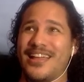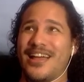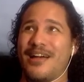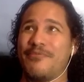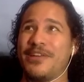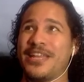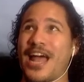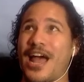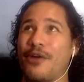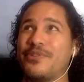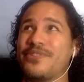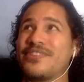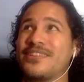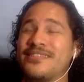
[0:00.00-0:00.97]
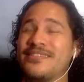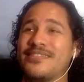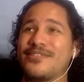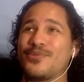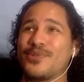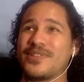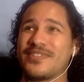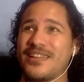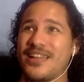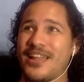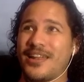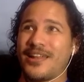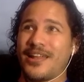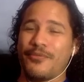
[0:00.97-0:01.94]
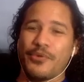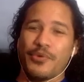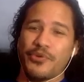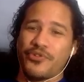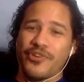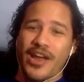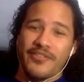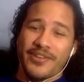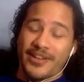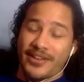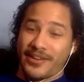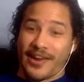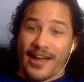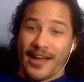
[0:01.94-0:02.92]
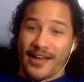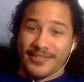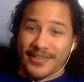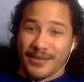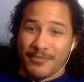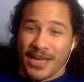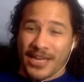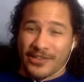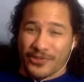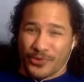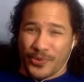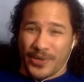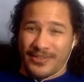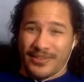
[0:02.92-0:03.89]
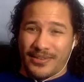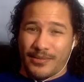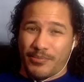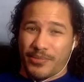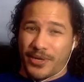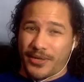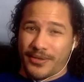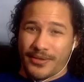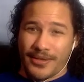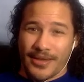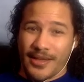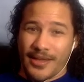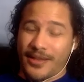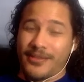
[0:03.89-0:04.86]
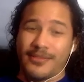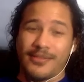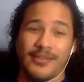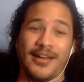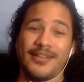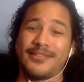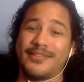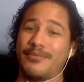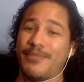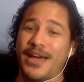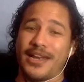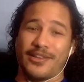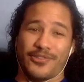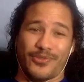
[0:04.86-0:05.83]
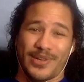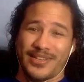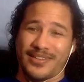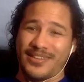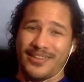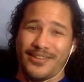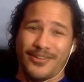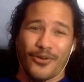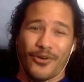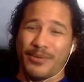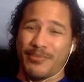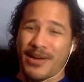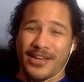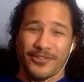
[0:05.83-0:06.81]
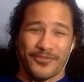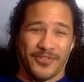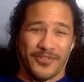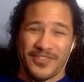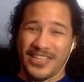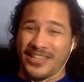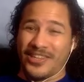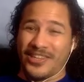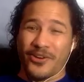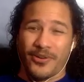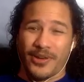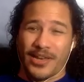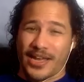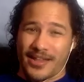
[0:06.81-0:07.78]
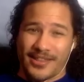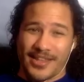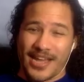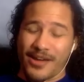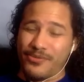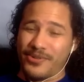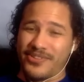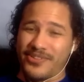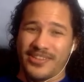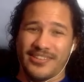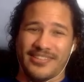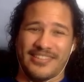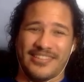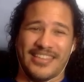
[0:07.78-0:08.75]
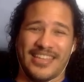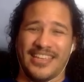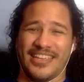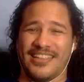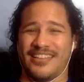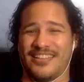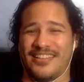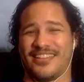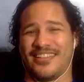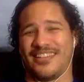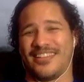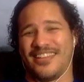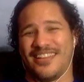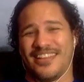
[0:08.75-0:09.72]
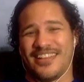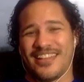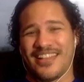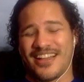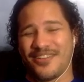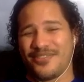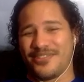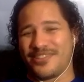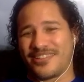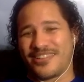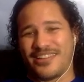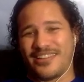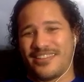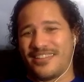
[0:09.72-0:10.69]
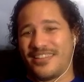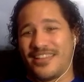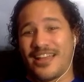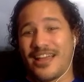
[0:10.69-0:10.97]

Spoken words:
I mean, I was in Switzerland and we were driving and the car said -20, but not the -20 or the -15 y'all had. That was insane. That was crazy.